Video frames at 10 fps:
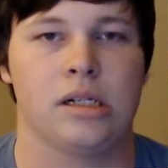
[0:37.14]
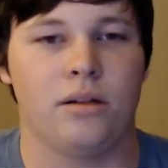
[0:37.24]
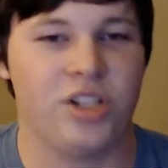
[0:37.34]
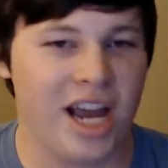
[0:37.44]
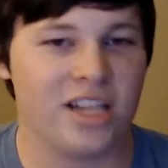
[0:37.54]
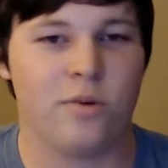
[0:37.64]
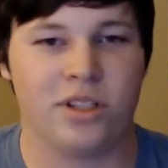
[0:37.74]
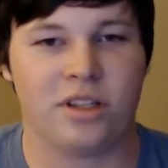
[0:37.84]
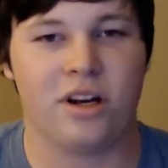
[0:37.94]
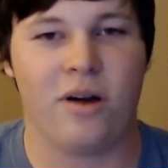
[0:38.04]
Chaz
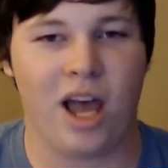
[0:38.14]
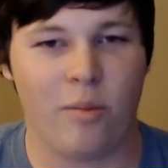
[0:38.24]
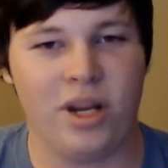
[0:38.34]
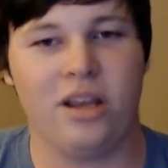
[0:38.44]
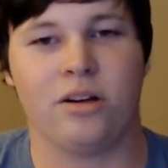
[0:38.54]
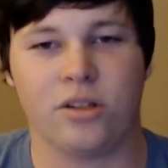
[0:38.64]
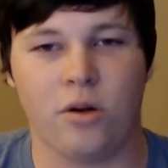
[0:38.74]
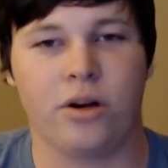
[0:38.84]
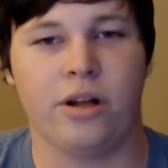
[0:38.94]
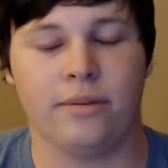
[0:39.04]
wants to know, how many years
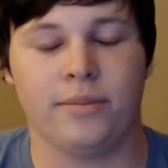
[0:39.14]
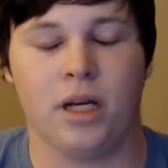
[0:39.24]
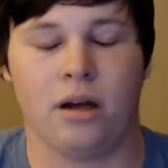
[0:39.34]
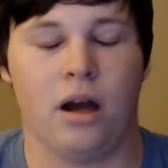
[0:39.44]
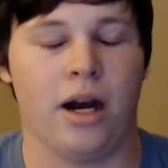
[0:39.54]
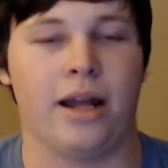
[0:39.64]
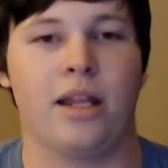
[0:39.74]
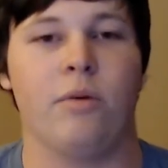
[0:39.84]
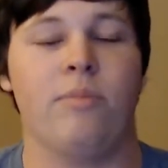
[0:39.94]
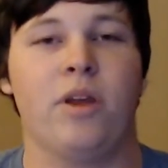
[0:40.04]
old are you?
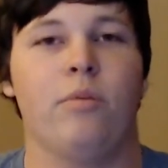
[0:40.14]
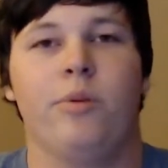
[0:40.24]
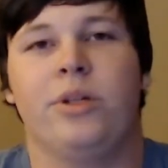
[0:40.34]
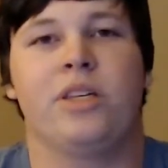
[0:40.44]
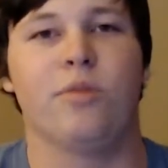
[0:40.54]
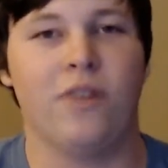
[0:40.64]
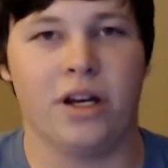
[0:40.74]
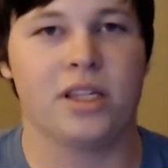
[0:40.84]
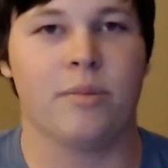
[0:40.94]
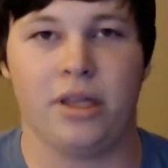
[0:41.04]
Alright, can we please move
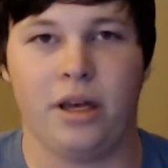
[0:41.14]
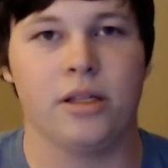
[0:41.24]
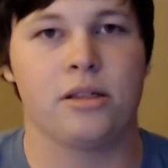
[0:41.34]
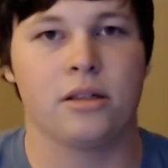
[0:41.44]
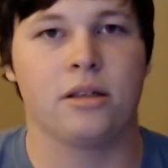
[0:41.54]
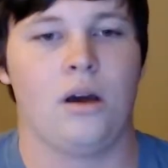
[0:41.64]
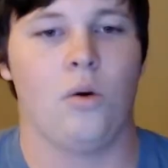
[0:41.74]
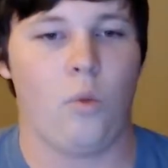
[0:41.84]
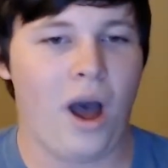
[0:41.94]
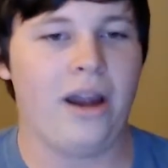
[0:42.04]
on to something else?
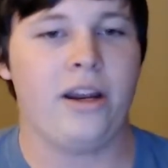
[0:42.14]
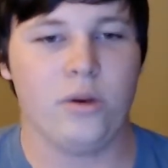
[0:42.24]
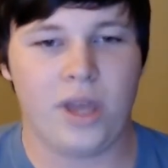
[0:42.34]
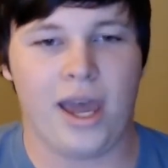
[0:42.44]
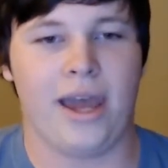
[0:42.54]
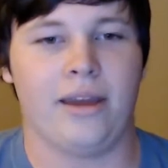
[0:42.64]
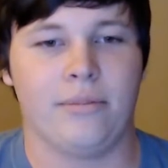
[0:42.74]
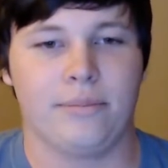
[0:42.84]
Why are you gay?